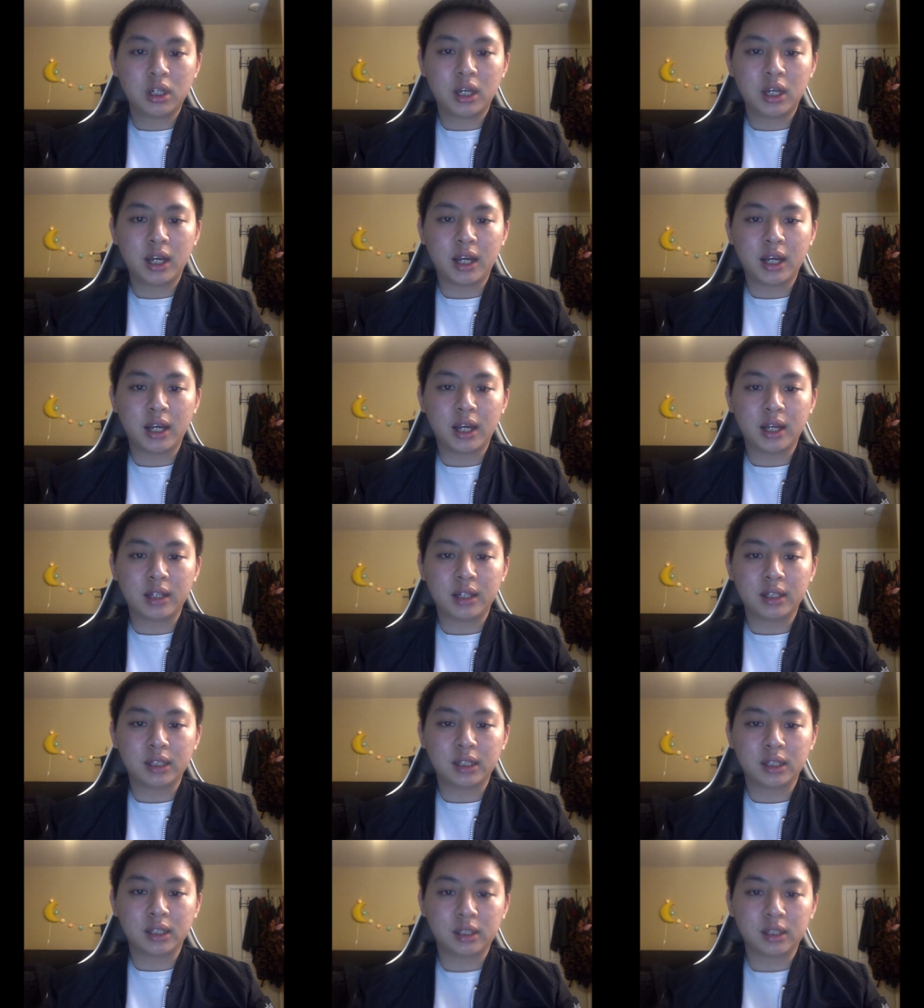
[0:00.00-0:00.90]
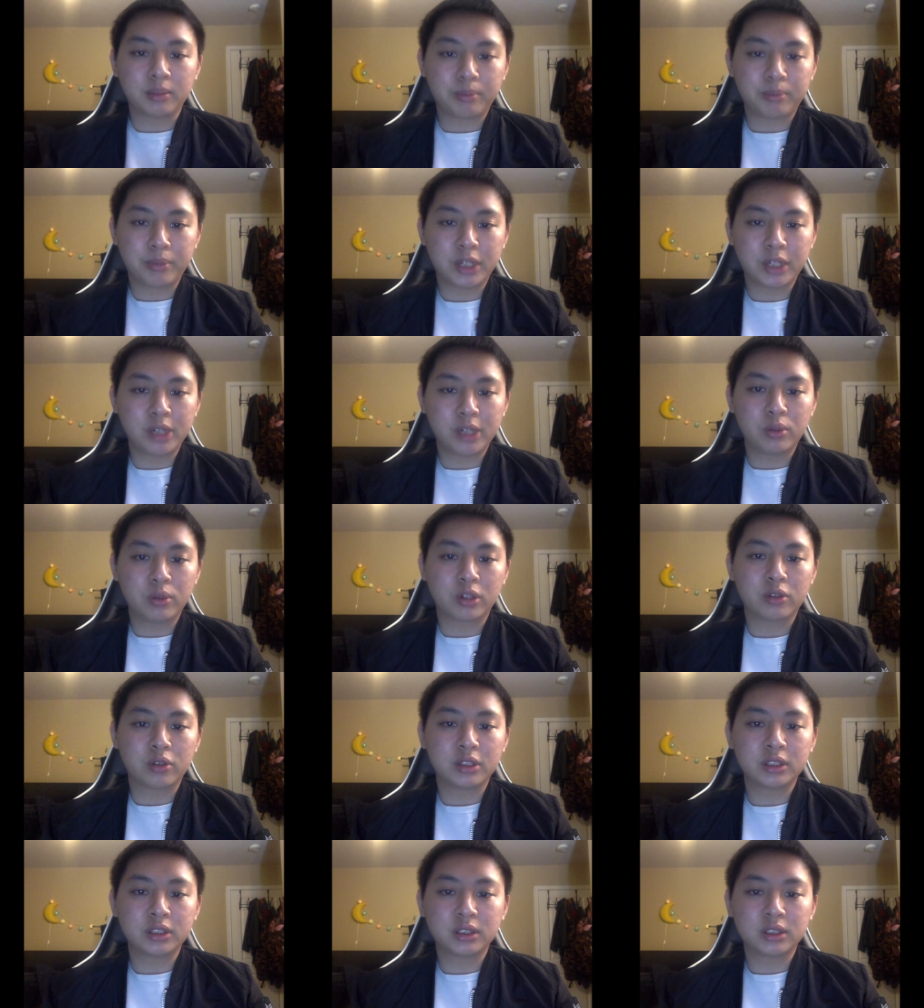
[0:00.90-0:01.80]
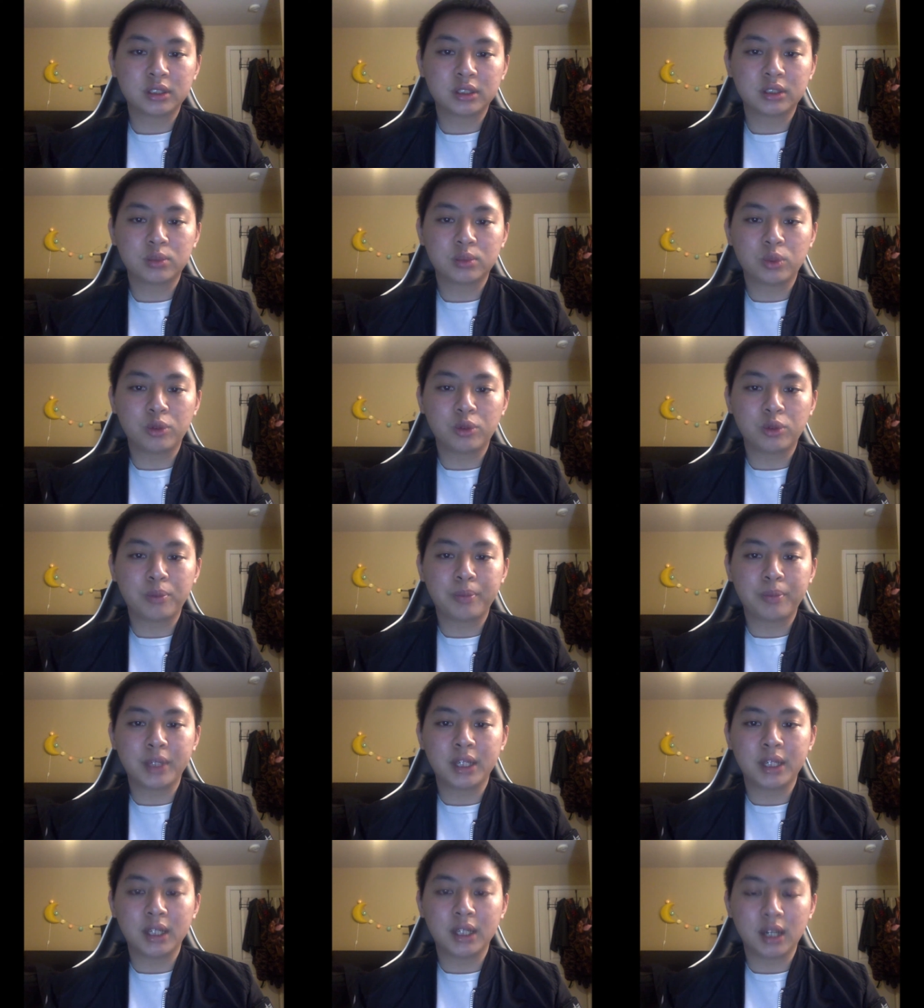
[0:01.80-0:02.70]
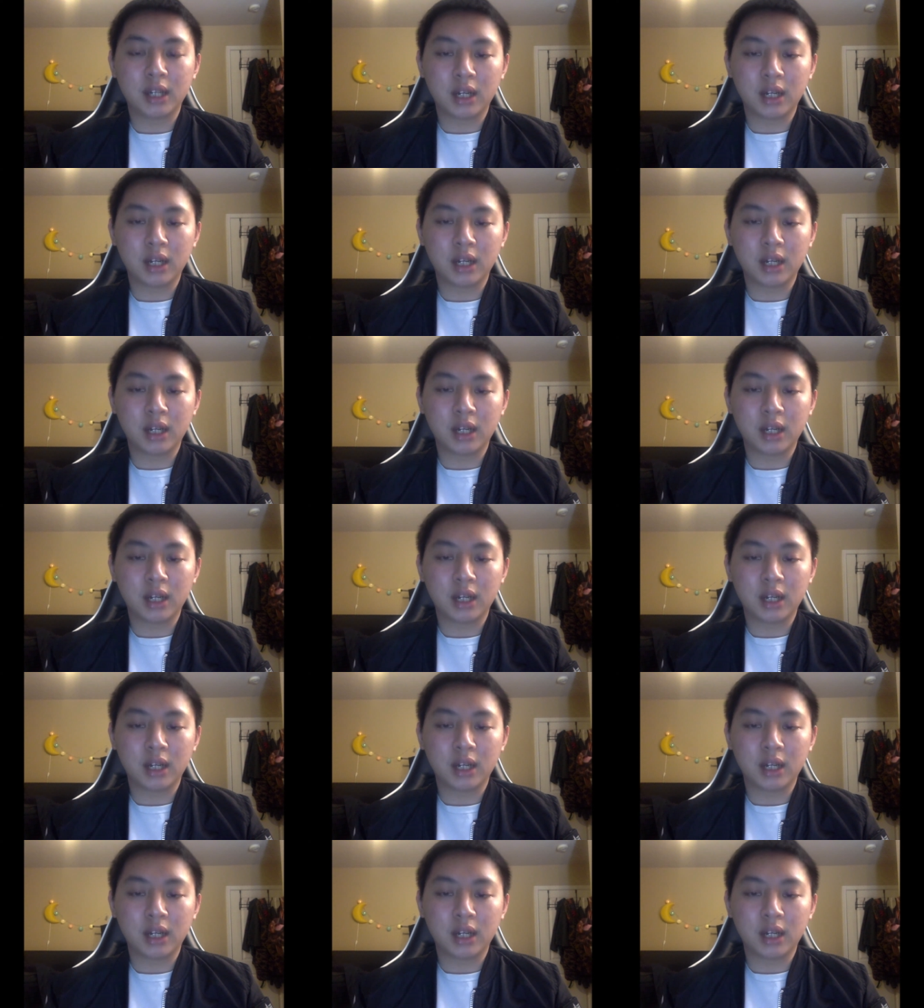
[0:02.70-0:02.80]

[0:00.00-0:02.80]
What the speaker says: and the prerequisites will be